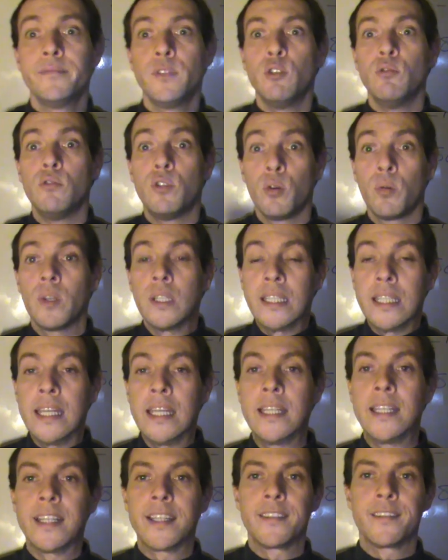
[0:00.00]
you do
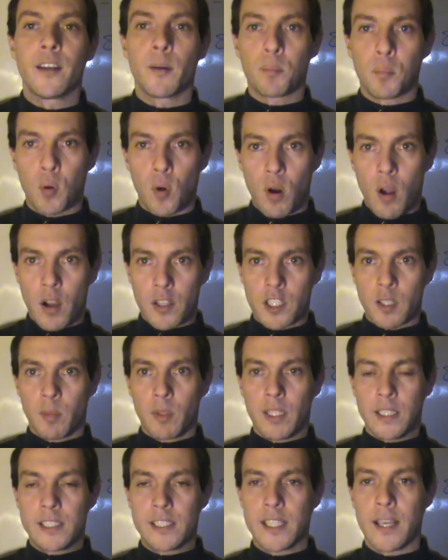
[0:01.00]
indeed get
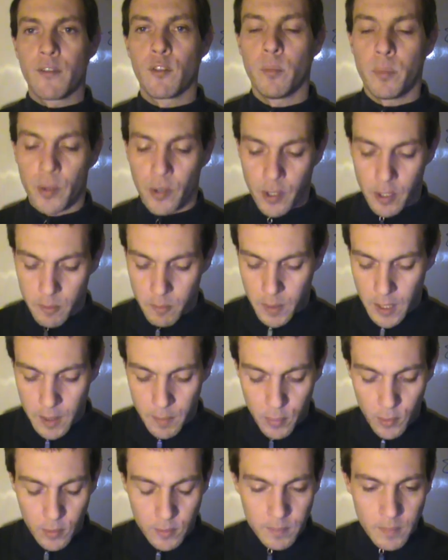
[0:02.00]
approximately 7 billion
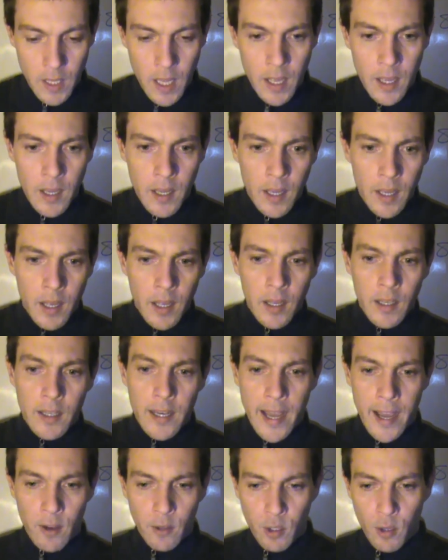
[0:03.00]
people.
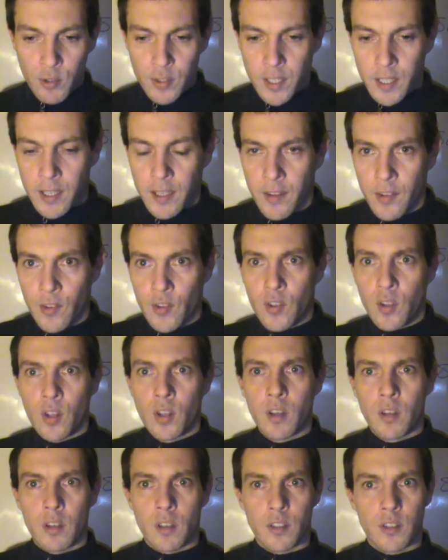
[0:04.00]
Now, using his
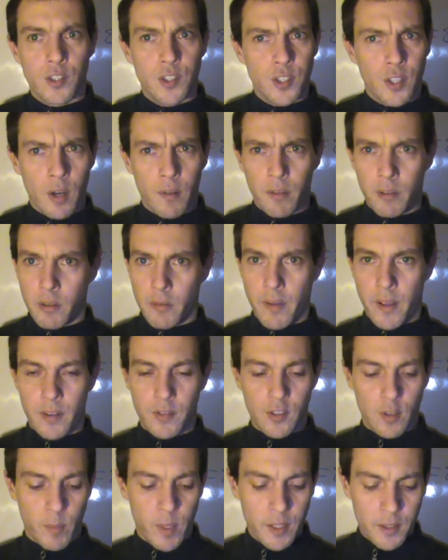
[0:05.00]
conservative
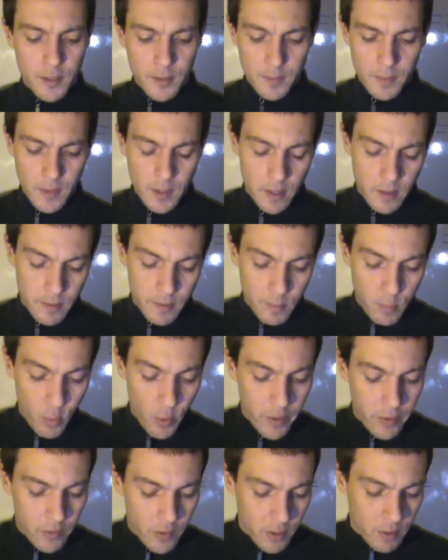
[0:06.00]
estimate of
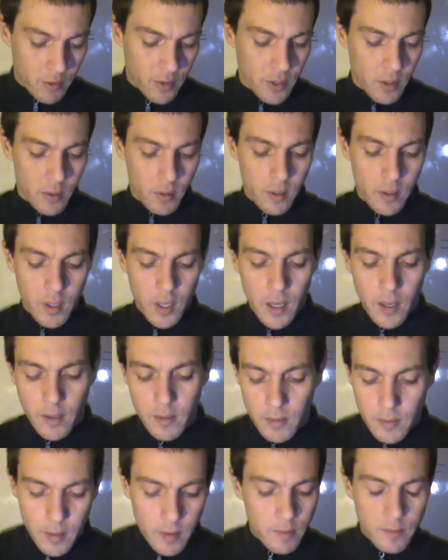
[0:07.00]

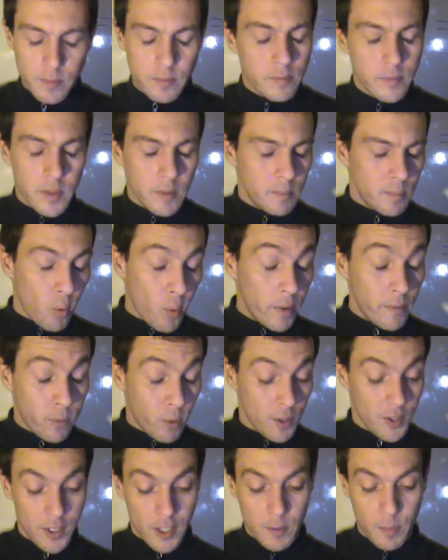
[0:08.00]

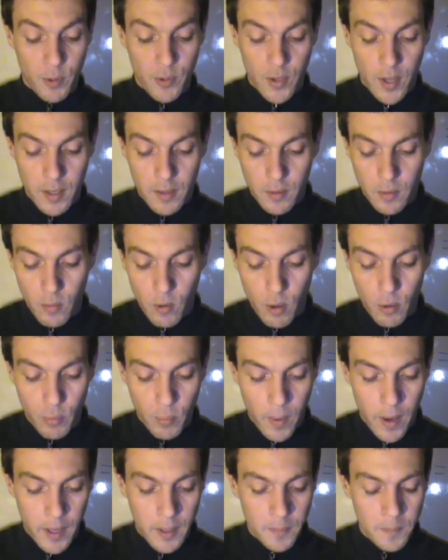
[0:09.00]
0.46% uh,
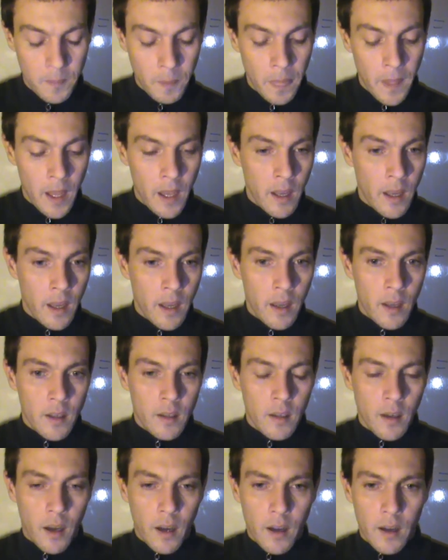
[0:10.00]
growth rate,
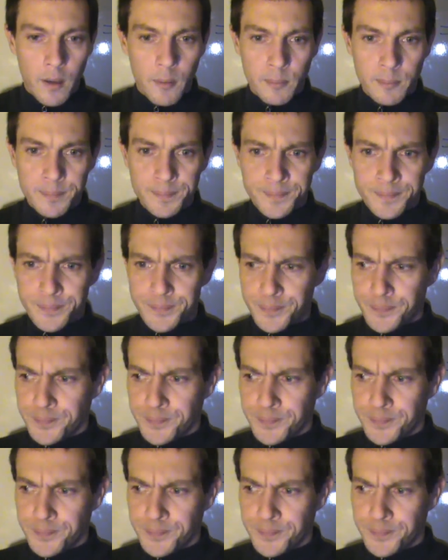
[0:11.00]
um,